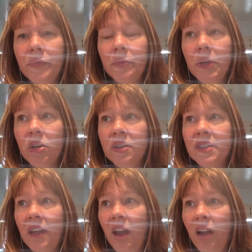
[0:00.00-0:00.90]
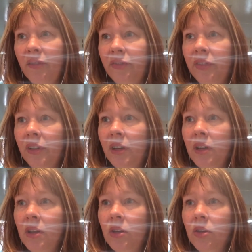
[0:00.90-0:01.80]
because they have
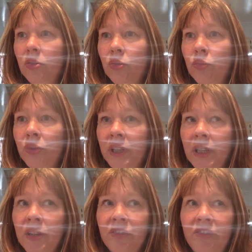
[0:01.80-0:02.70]
really